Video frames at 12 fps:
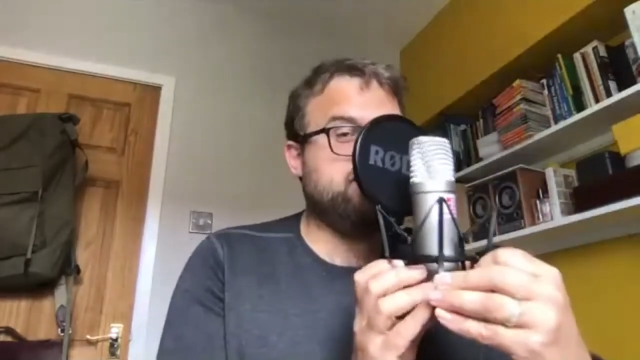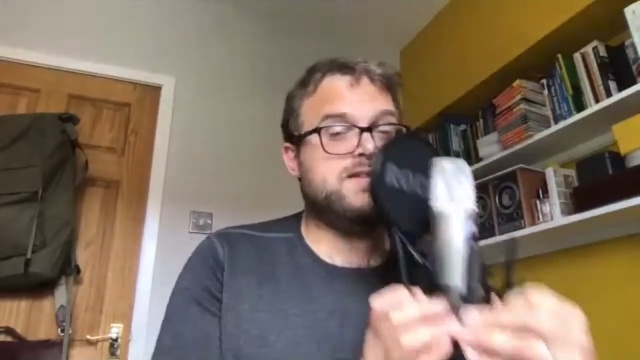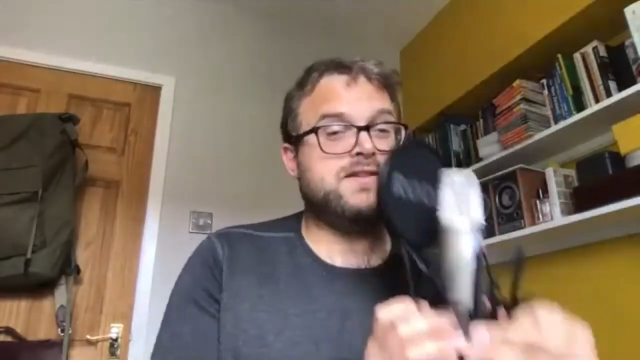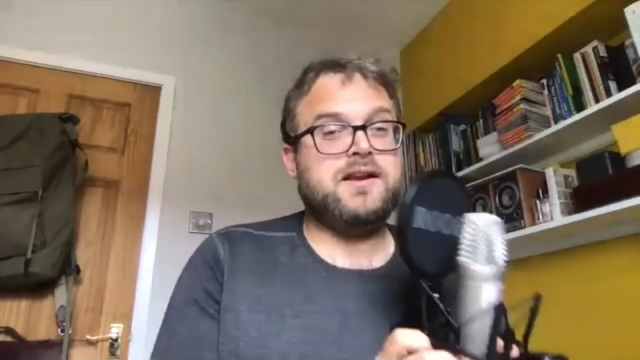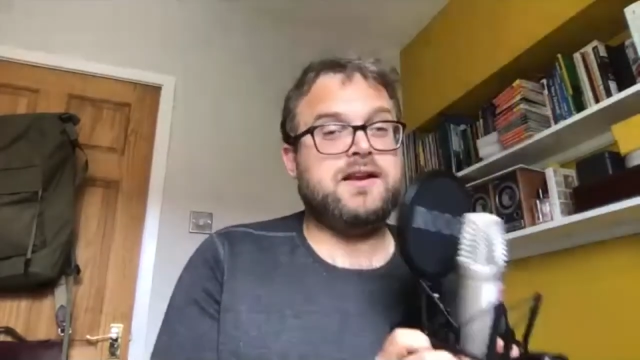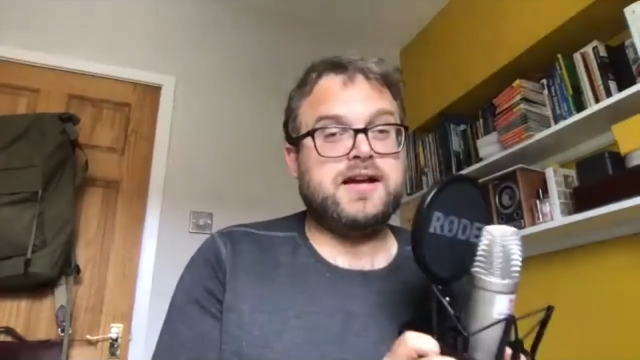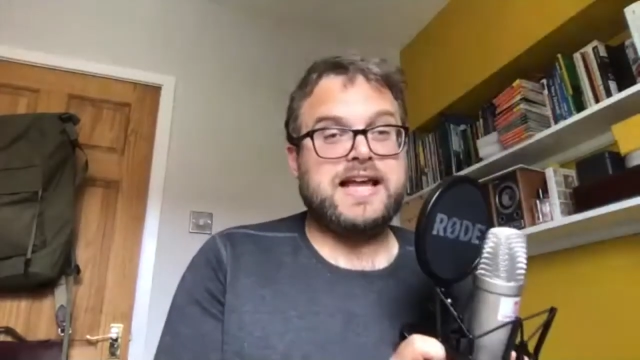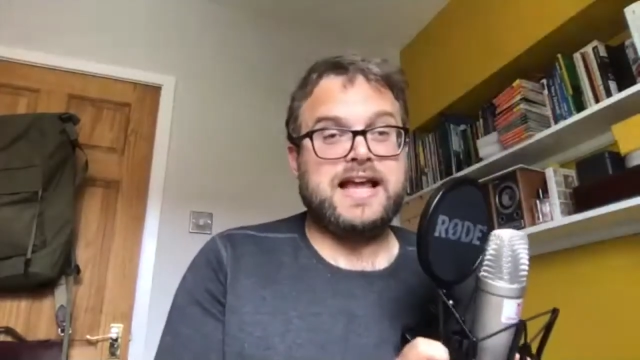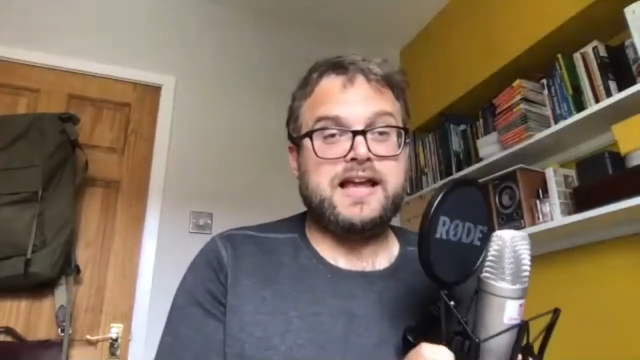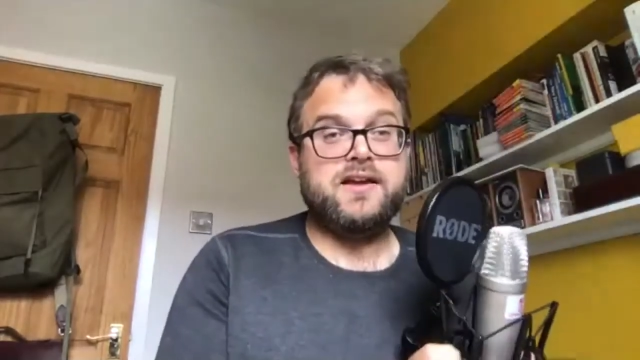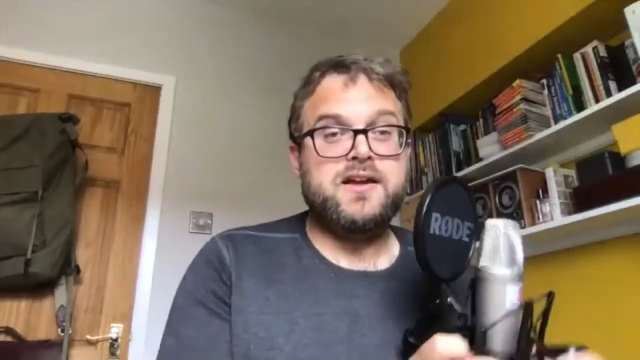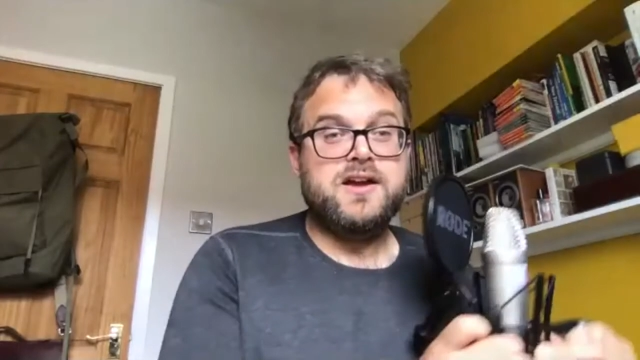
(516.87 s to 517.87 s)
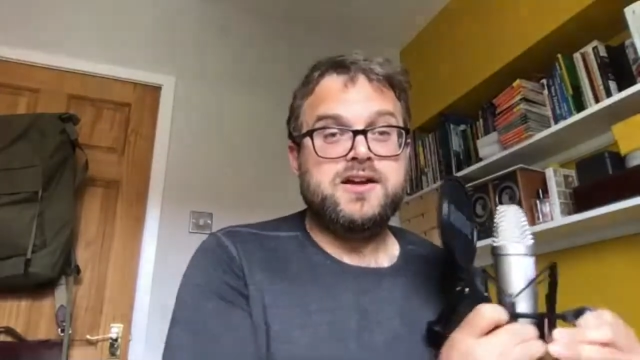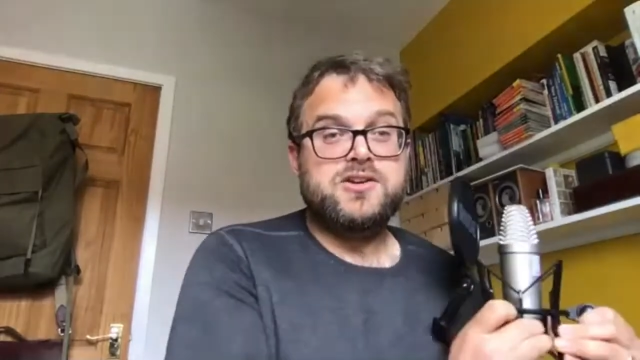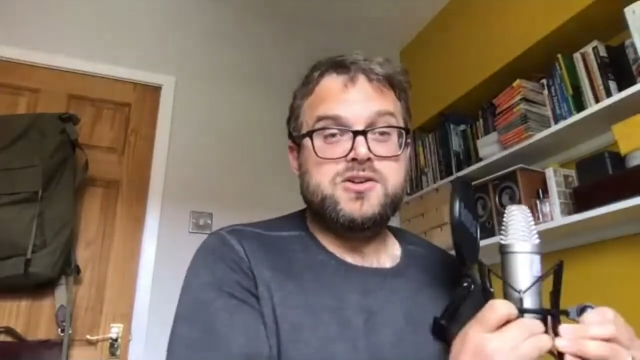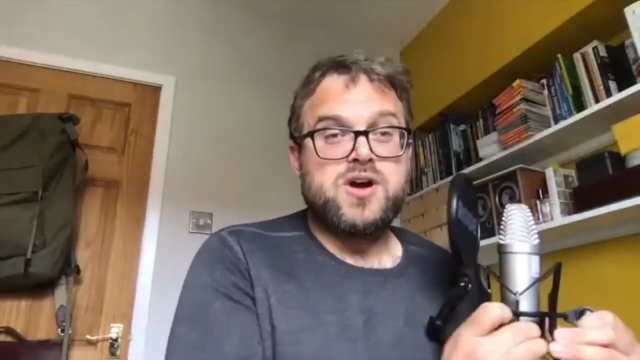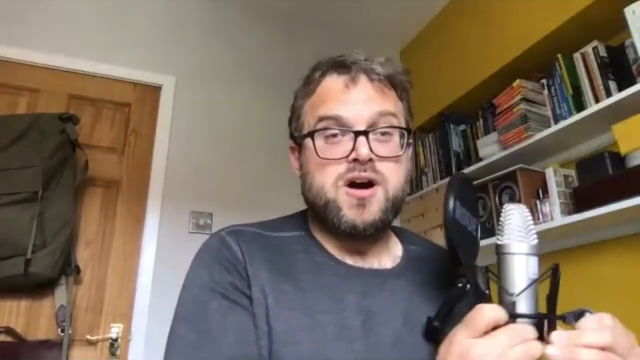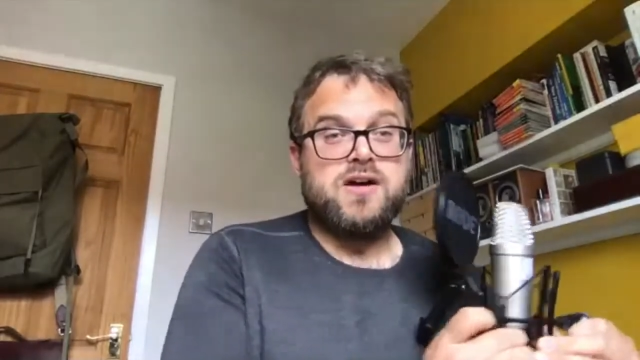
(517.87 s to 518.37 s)
this clunky.
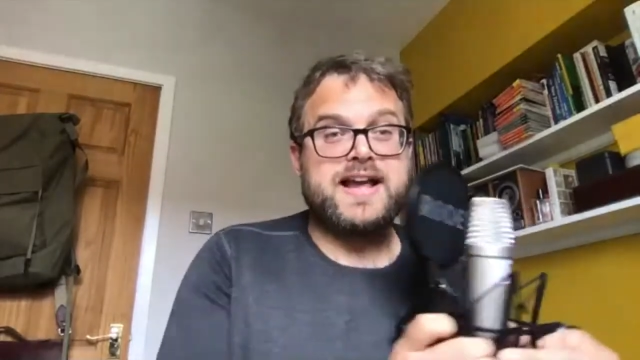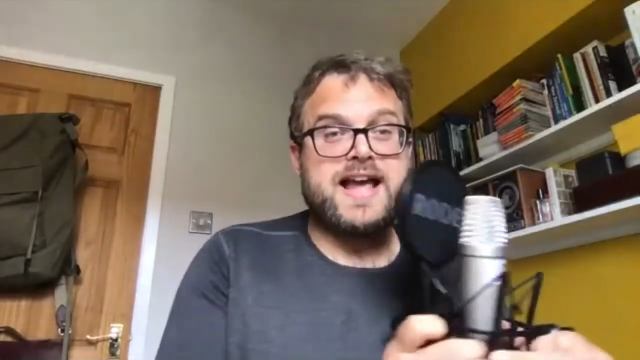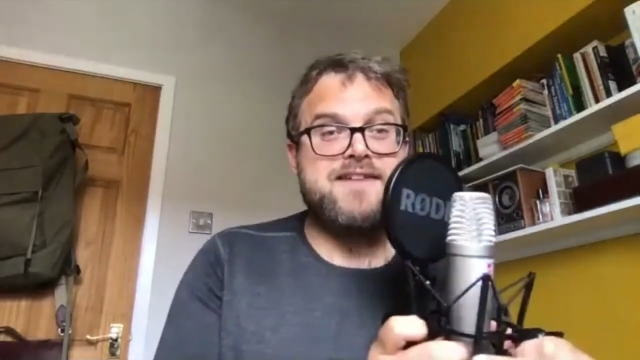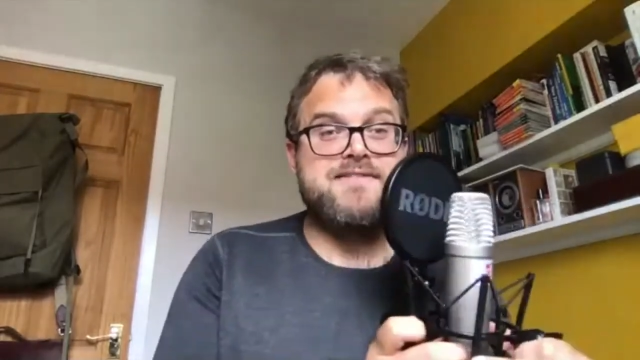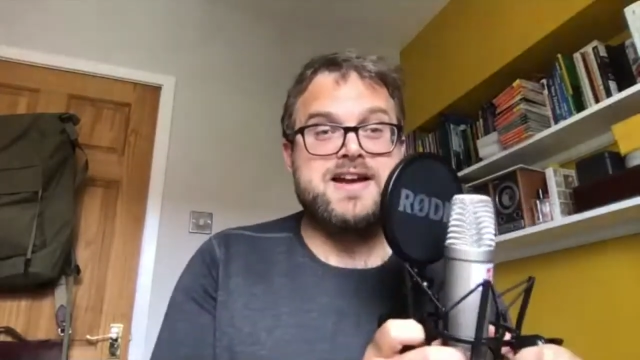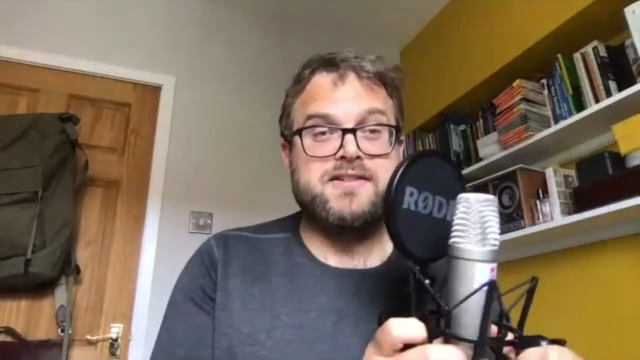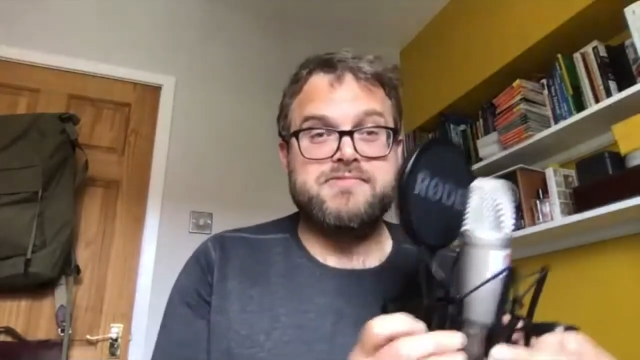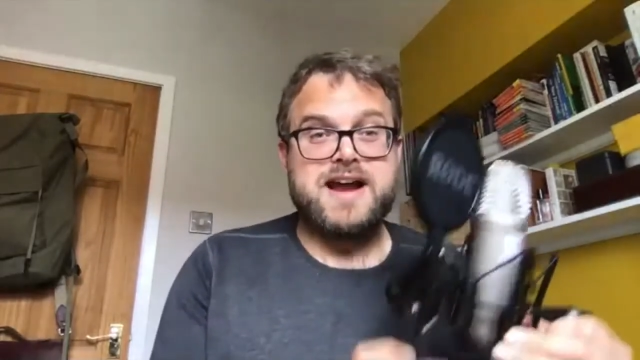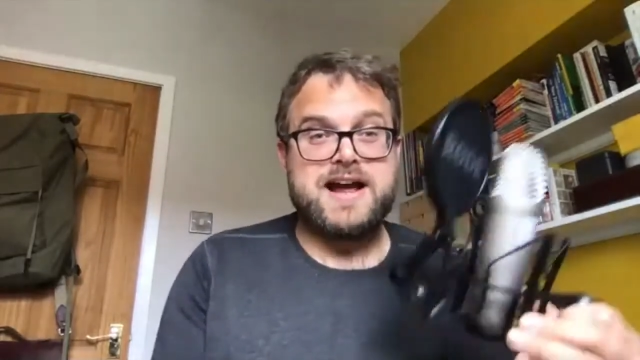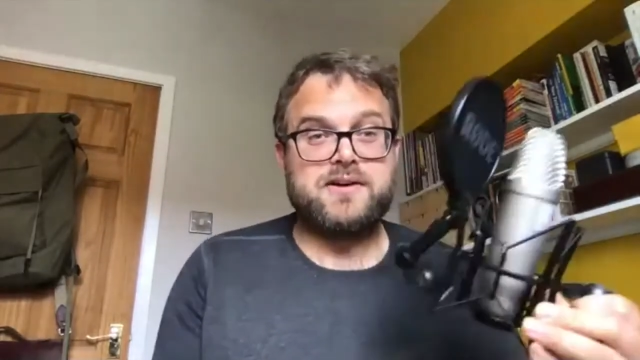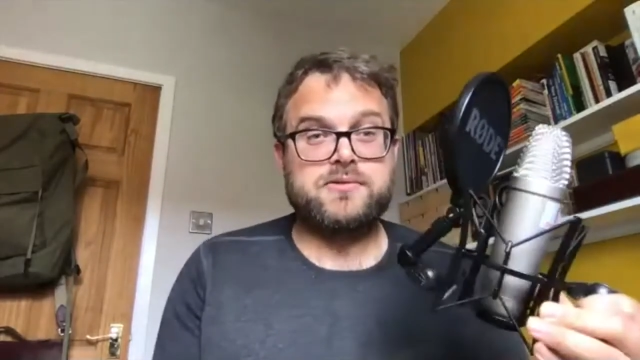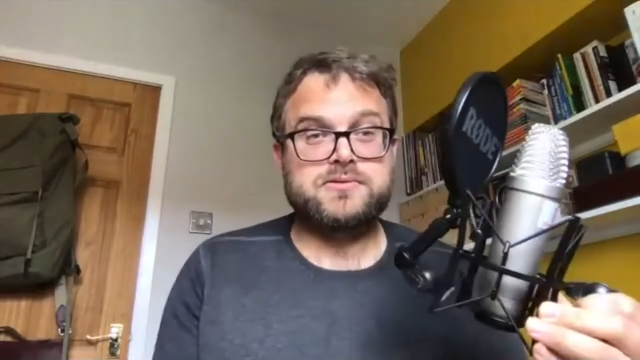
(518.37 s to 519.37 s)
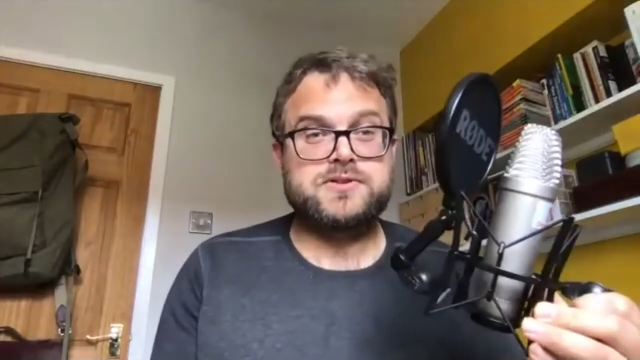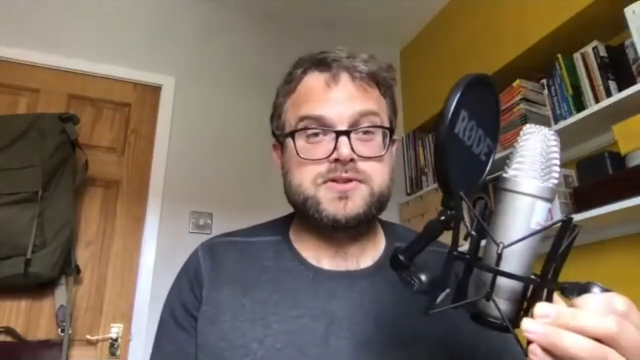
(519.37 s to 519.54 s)
You can't carry it around.